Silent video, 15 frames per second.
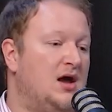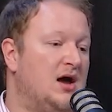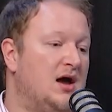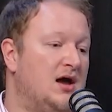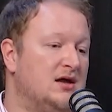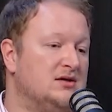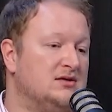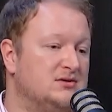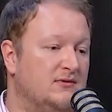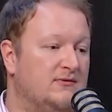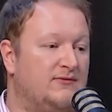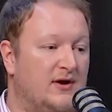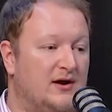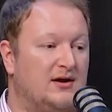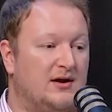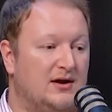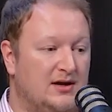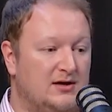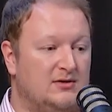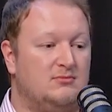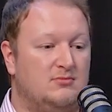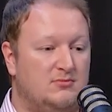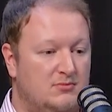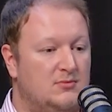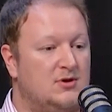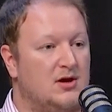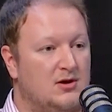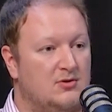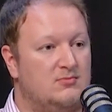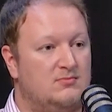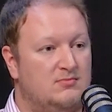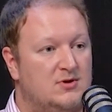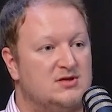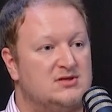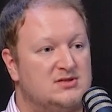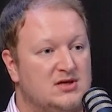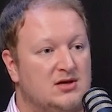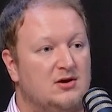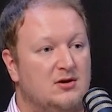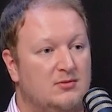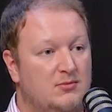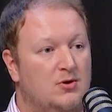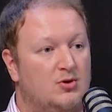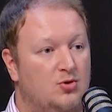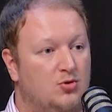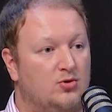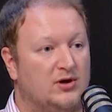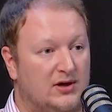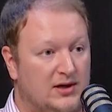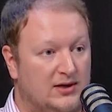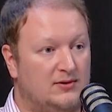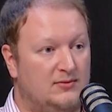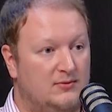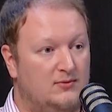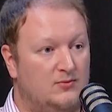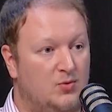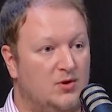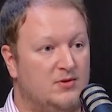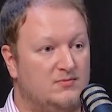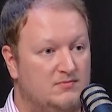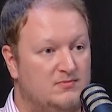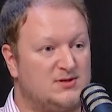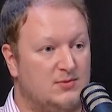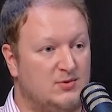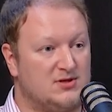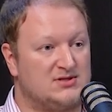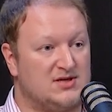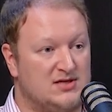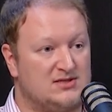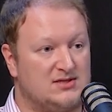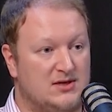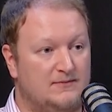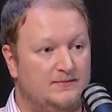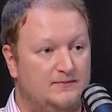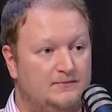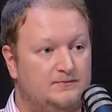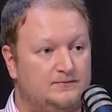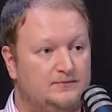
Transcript: and frankly, you know, consider accordingly what yeah, someone says to you.